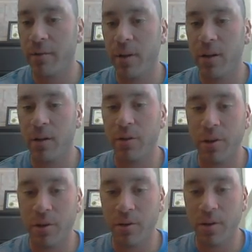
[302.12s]
the video.
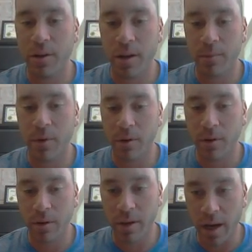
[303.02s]
Use the
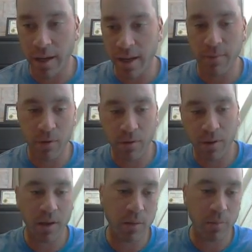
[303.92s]
number that I gave you in
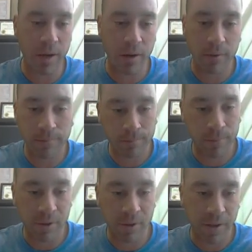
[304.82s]
the email.
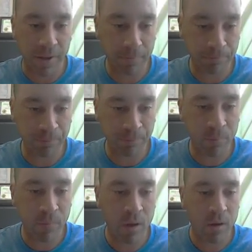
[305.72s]
Okay.
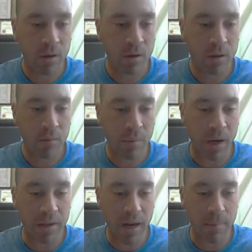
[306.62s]
But
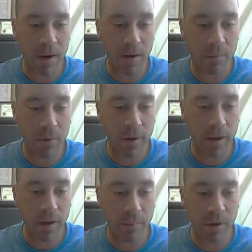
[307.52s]
I type my number
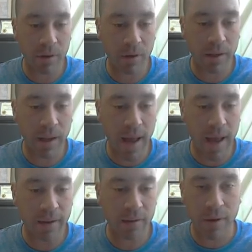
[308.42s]
in. I'm going to click
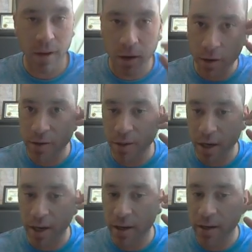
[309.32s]
Activate
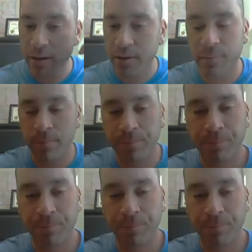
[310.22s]
ArcGIS.